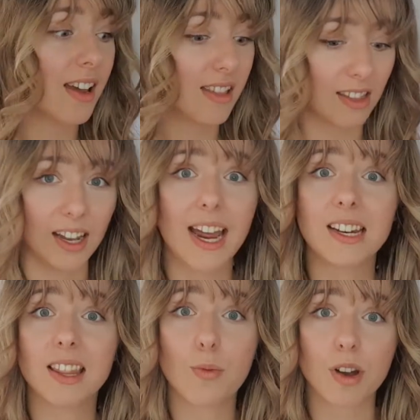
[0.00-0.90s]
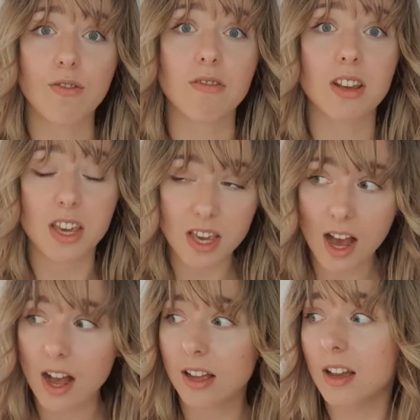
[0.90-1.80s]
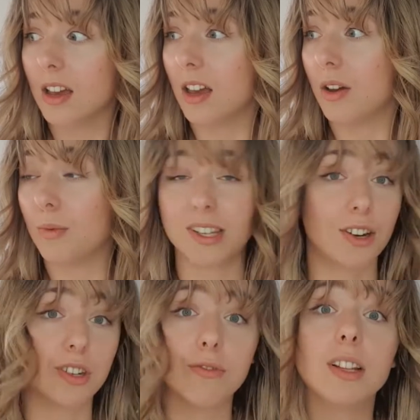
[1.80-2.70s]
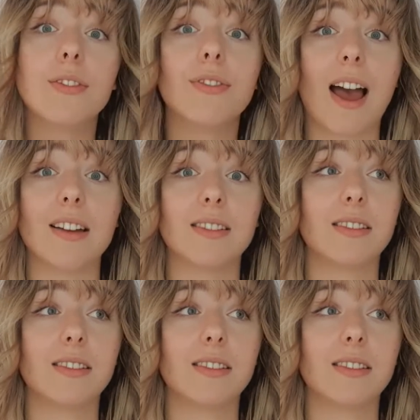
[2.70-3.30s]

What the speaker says: The land that we're on here was actually really flat.